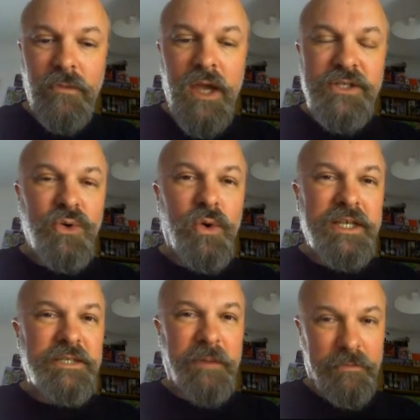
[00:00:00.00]
talking
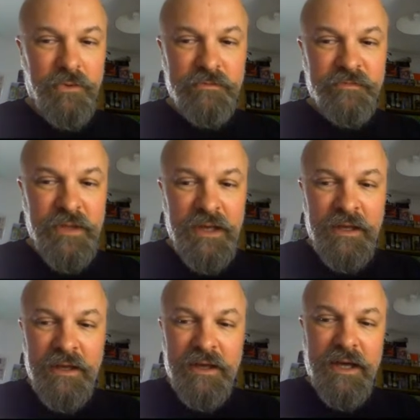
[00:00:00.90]
to people.
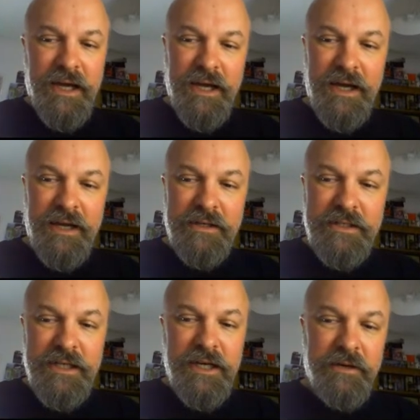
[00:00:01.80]
And
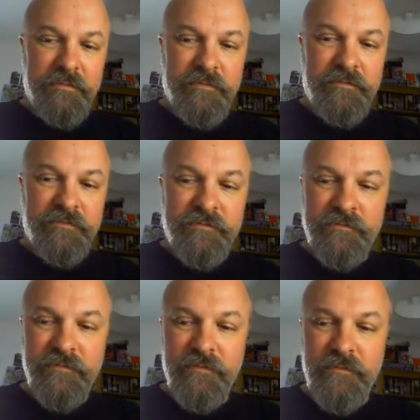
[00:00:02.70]
um,
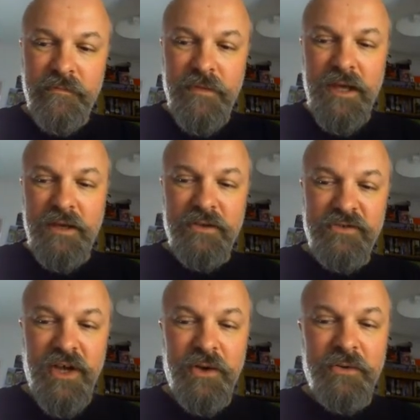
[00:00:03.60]

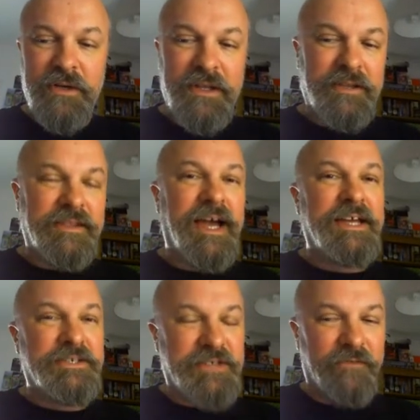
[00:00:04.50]
so that
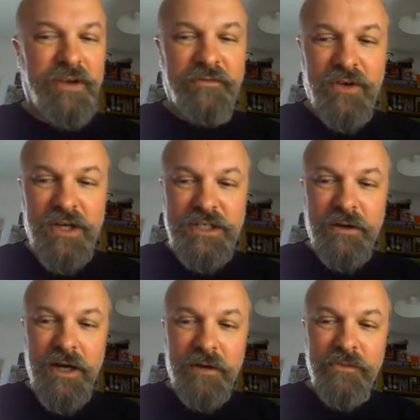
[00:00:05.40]
is definitely advantage.
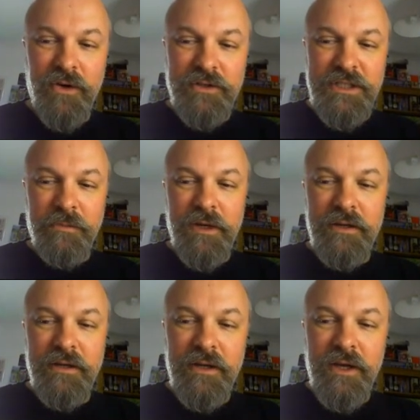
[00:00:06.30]
I, am not someone,
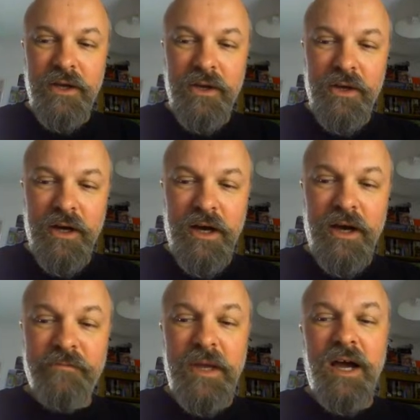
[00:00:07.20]
I, have been,